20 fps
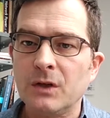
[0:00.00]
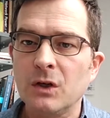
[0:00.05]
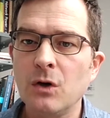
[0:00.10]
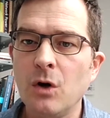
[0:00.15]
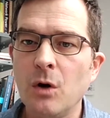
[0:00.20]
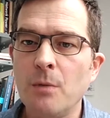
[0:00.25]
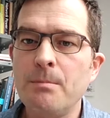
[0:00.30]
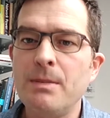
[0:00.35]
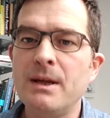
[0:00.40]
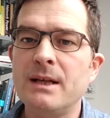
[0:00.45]

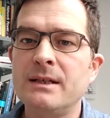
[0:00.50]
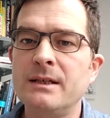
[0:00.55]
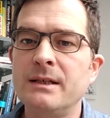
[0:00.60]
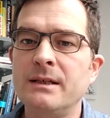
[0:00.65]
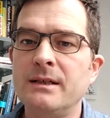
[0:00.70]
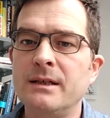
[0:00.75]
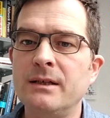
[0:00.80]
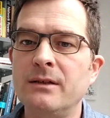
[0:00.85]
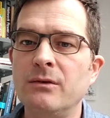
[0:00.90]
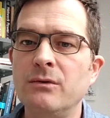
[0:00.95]
complex
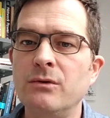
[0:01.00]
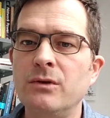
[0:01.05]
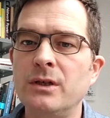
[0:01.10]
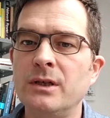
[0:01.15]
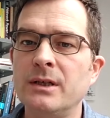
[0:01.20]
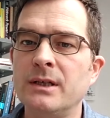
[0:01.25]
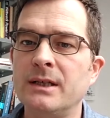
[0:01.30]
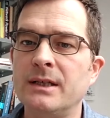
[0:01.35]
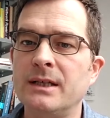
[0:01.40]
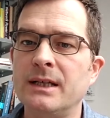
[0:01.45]

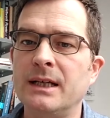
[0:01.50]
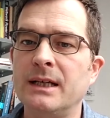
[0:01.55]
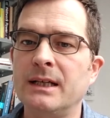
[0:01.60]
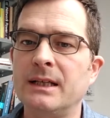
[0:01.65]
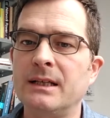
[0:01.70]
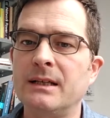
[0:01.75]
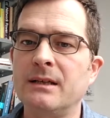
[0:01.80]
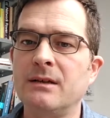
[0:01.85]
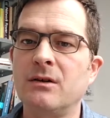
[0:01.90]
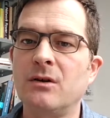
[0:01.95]
institutions
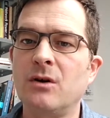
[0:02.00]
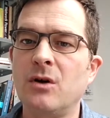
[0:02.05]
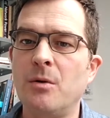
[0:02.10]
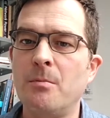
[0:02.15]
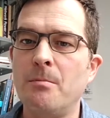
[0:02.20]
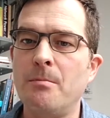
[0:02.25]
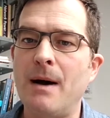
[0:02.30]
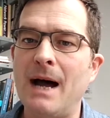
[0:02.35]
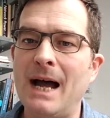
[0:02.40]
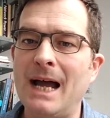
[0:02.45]
that
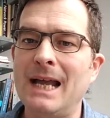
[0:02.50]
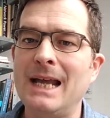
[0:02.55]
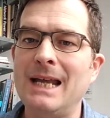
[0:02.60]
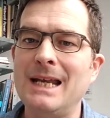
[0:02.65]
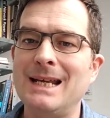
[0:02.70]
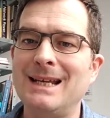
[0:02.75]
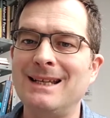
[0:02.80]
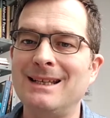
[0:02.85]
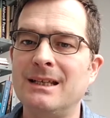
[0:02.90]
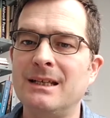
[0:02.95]

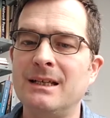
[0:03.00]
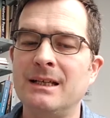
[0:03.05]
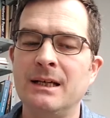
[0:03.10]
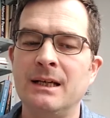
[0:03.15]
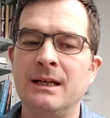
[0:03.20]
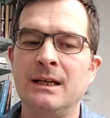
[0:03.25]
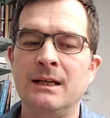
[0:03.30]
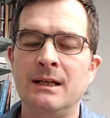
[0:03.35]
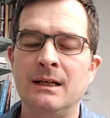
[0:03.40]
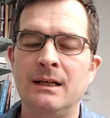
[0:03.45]
combine
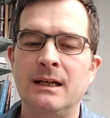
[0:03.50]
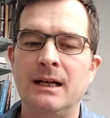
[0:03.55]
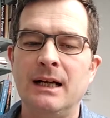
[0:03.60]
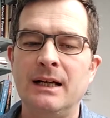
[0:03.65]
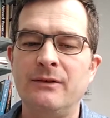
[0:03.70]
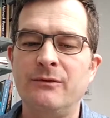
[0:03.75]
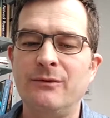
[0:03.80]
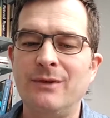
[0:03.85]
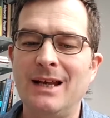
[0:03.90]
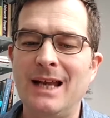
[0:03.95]

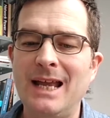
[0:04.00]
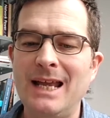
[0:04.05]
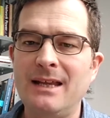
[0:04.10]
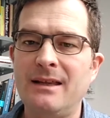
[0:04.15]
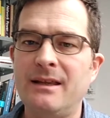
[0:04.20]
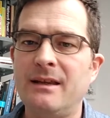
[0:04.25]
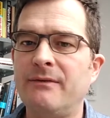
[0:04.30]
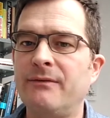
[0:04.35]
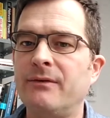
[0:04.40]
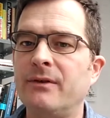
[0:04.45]
and
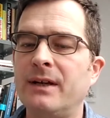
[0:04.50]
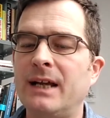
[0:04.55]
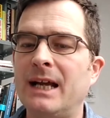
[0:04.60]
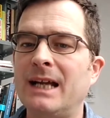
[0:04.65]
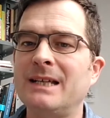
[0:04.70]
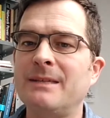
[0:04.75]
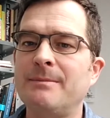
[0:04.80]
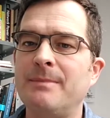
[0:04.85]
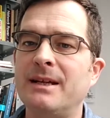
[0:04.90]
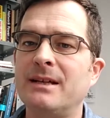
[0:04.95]
relate different
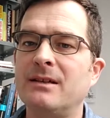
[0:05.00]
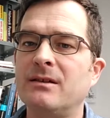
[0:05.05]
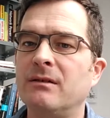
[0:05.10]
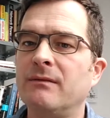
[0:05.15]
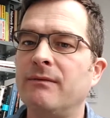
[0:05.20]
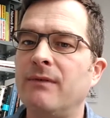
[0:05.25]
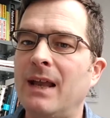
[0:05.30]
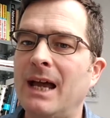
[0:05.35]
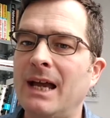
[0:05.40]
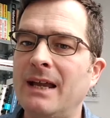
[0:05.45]
aspects
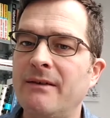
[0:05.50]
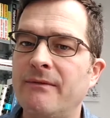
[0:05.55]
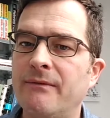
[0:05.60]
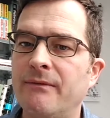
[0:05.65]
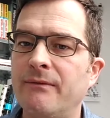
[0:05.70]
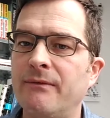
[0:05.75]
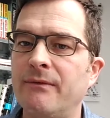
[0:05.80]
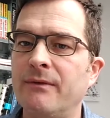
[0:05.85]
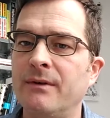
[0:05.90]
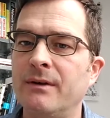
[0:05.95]
of
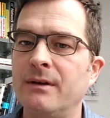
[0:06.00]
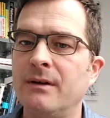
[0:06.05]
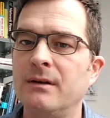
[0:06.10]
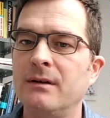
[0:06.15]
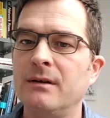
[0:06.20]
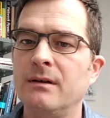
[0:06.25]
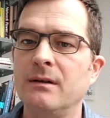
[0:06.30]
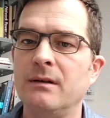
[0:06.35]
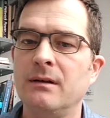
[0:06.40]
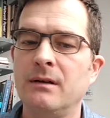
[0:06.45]
life,
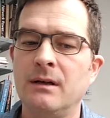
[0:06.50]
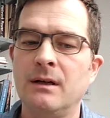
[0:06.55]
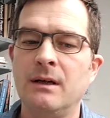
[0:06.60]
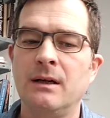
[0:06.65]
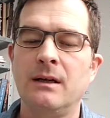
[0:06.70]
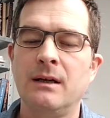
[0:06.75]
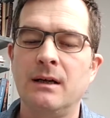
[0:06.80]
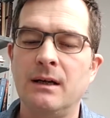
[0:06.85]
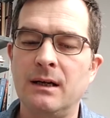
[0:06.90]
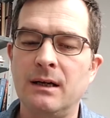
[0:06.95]

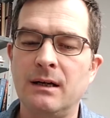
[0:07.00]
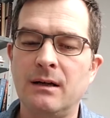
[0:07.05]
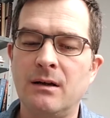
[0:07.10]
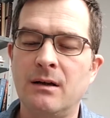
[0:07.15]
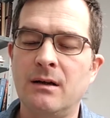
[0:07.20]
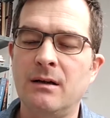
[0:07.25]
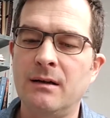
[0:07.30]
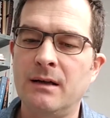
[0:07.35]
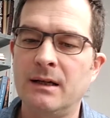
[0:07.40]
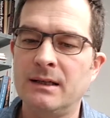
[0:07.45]

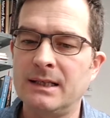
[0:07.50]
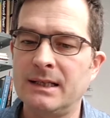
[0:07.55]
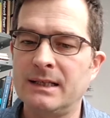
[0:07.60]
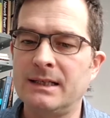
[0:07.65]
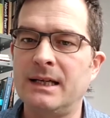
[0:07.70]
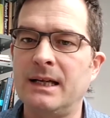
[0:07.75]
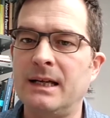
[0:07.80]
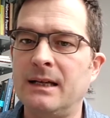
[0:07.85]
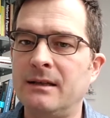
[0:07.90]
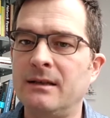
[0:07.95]
as I
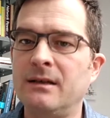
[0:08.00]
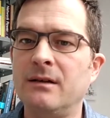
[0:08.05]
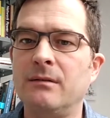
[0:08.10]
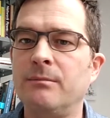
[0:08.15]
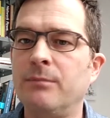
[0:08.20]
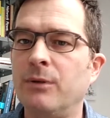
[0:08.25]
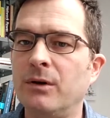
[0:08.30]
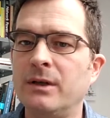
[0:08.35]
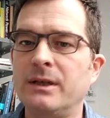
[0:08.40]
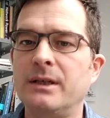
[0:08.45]
said,
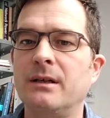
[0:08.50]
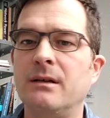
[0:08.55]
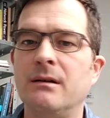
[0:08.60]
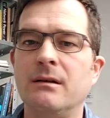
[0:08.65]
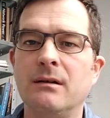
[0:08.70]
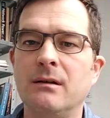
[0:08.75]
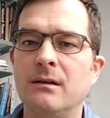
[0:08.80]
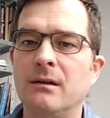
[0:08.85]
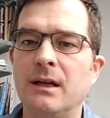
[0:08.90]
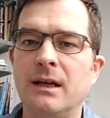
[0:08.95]

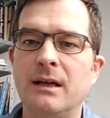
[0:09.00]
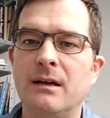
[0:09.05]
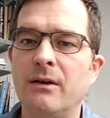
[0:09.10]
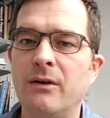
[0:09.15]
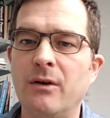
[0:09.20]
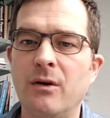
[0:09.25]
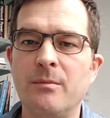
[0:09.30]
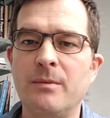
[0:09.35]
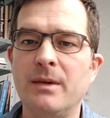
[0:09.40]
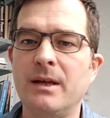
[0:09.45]
political,
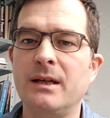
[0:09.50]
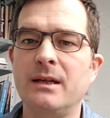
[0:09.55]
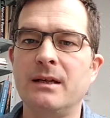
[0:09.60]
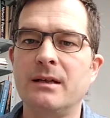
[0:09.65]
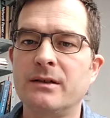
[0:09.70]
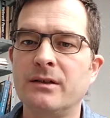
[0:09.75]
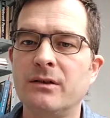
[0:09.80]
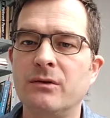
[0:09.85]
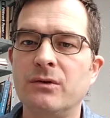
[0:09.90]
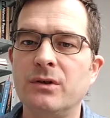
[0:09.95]

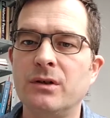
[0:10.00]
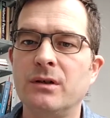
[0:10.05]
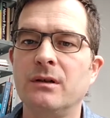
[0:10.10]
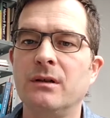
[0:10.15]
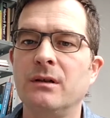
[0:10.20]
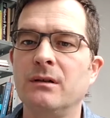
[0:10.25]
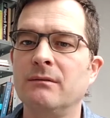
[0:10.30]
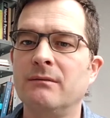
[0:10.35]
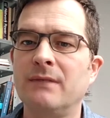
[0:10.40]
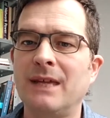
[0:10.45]
economic,
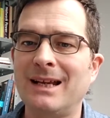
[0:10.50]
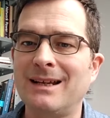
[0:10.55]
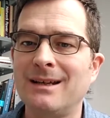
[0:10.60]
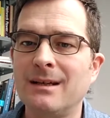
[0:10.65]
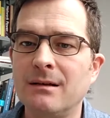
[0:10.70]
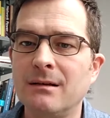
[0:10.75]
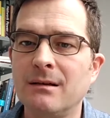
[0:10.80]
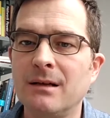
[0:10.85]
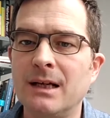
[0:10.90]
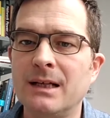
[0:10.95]
social,
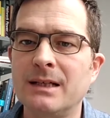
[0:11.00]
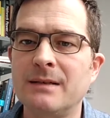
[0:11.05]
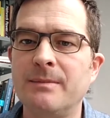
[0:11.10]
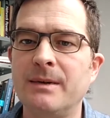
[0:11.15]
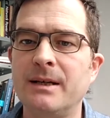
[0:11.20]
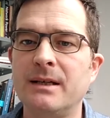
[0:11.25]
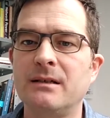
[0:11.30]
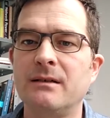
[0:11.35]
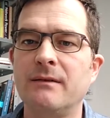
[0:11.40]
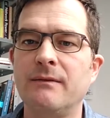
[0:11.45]
technical
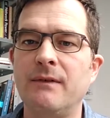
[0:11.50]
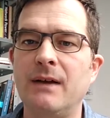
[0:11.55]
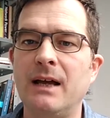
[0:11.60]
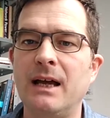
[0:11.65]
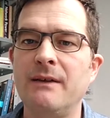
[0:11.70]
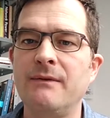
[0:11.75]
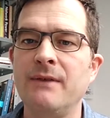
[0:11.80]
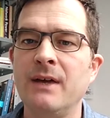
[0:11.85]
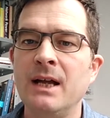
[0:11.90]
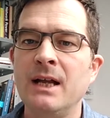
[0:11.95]
aspects of
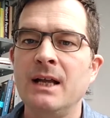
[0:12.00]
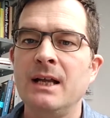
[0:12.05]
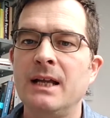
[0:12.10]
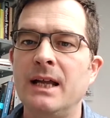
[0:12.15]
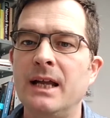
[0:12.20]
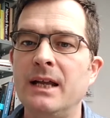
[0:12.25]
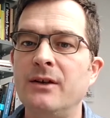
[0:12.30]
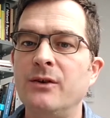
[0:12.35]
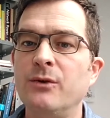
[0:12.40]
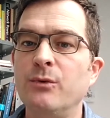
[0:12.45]
life
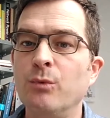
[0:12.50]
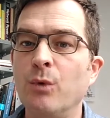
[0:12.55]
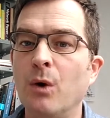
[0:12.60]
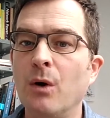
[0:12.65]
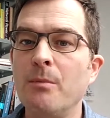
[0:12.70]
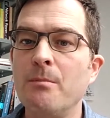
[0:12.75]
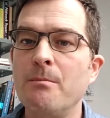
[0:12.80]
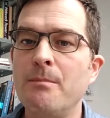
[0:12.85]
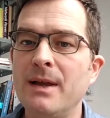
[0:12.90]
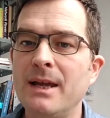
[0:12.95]
into
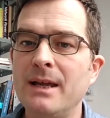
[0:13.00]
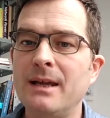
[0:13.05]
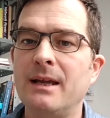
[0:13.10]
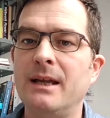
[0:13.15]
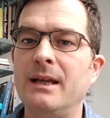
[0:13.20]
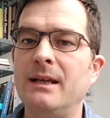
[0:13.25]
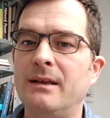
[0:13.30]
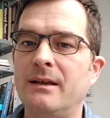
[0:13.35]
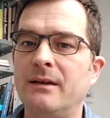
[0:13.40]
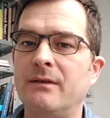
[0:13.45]
one
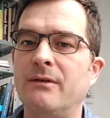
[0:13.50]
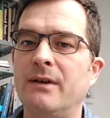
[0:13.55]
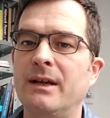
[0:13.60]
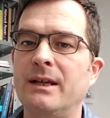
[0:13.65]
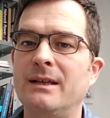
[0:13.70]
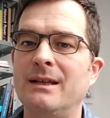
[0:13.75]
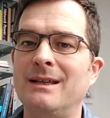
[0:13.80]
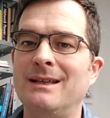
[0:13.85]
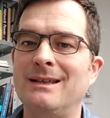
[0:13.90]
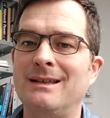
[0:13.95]
big
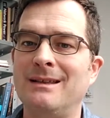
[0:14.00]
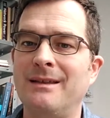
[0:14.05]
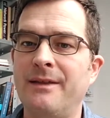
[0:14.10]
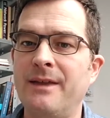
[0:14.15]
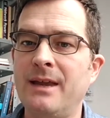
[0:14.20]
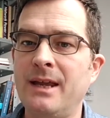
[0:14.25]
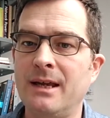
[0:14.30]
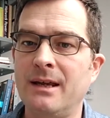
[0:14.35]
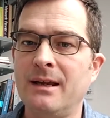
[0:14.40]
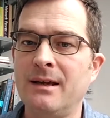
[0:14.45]
integrated
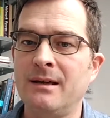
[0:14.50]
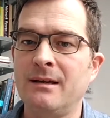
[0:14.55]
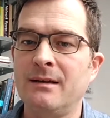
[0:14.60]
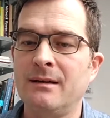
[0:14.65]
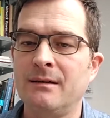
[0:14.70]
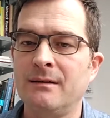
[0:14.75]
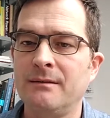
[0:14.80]
thing,